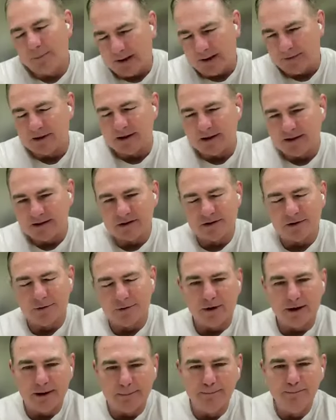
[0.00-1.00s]
are worried about the
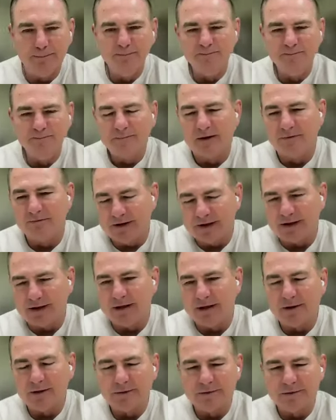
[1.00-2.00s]
Instagram
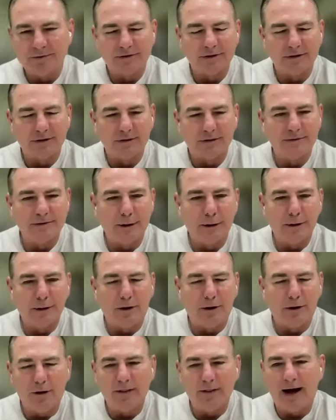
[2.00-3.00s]
videos
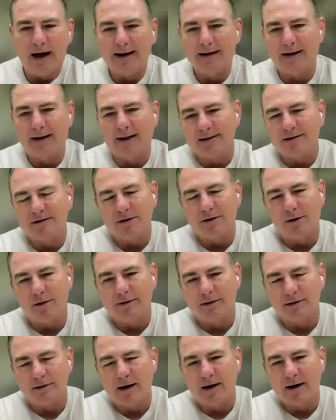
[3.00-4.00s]
and uh, all the
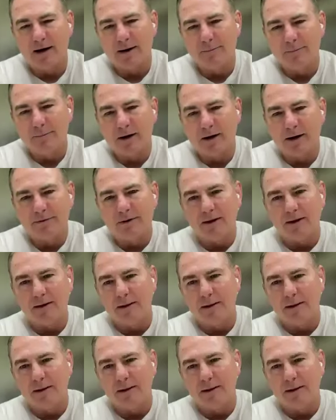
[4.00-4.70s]
highlights all the time.